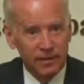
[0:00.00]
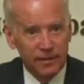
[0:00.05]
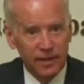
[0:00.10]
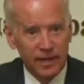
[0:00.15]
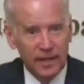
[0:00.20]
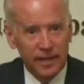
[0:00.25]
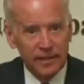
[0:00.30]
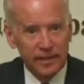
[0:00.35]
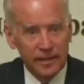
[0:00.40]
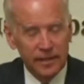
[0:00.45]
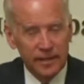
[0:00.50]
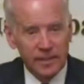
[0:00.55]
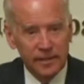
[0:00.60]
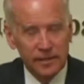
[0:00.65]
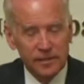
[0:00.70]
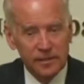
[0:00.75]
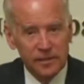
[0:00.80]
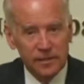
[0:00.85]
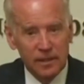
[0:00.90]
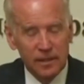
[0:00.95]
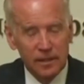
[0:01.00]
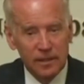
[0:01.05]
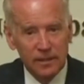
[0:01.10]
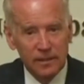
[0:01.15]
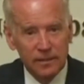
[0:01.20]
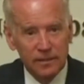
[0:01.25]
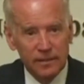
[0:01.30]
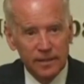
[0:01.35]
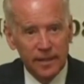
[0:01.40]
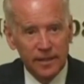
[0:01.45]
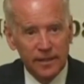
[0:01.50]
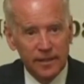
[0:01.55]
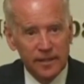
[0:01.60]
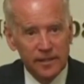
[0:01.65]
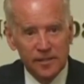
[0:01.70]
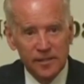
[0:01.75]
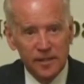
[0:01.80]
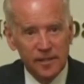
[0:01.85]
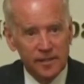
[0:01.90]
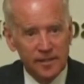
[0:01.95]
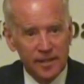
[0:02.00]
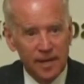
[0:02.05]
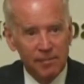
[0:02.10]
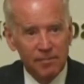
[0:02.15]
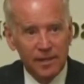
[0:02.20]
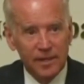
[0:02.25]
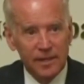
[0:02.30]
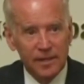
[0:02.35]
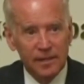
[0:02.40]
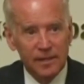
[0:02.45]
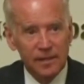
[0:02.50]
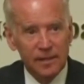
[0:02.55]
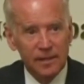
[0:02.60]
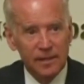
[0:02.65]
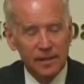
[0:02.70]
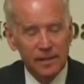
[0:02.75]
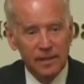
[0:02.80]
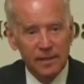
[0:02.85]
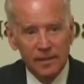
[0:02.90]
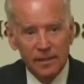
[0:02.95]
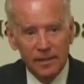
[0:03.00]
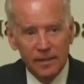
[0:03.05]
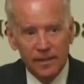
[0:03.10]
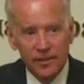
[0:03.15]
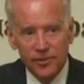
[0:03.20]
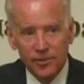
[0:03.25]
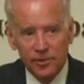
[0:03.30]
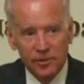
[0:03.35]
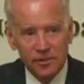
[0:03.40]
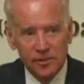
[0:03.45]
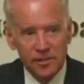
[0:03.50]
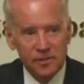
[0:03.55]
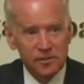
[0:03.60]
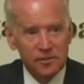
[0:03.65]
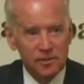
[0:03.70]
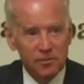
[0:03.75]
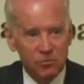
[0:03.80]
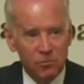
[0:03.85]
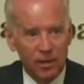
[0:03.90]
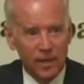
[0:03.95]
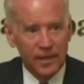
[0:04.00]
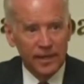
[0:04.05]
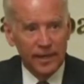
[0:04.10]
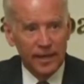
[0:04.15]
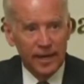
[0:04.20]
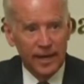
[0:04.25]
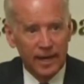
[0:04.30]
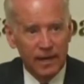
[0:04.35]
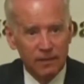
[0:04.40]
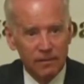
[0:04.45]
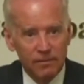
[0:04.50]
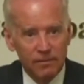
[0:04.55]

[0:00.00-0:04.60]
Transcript: that is, uh, that is endemic in your system right now.